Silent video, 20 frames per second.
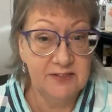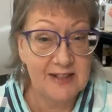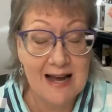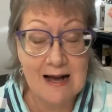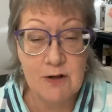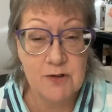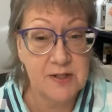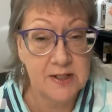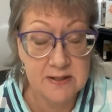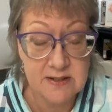
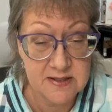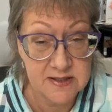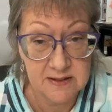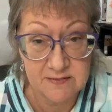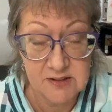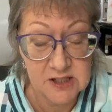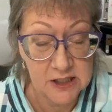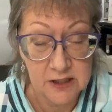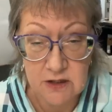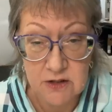thousands
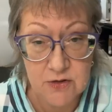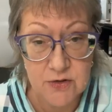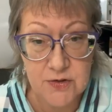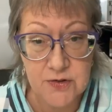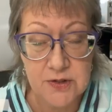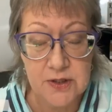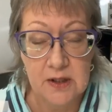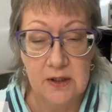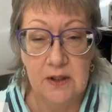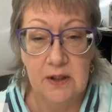of
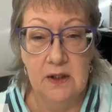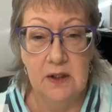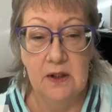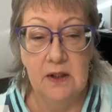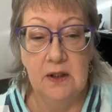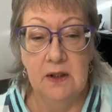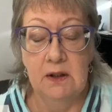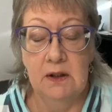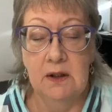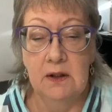years.
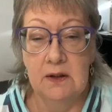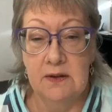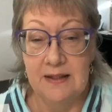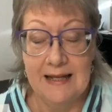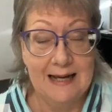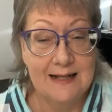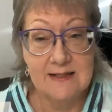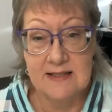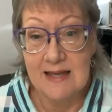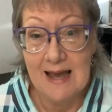
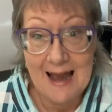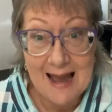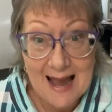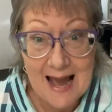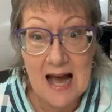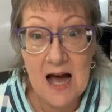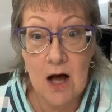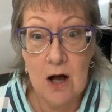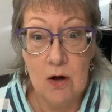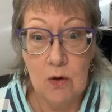That's
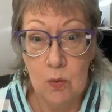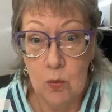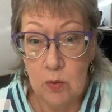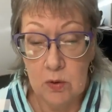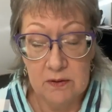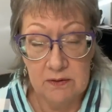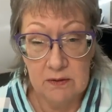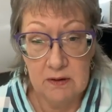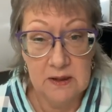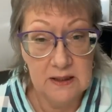
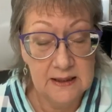how